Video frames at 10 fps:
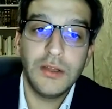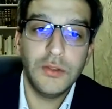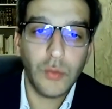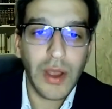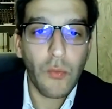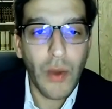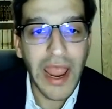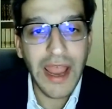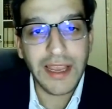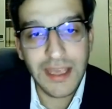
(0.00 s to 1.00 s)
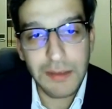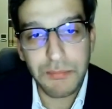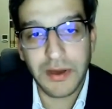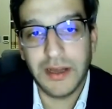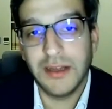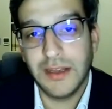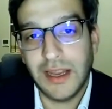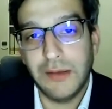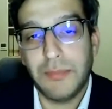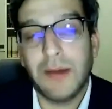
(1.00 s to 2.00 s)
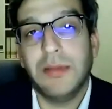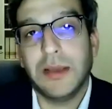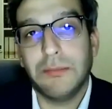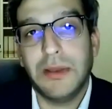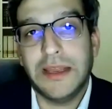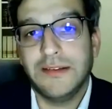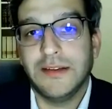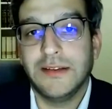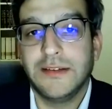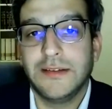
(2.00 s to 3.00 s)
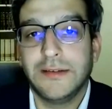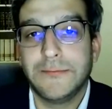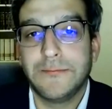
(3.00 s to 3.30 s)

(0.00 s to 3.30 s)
Do I wear a kippah in public places?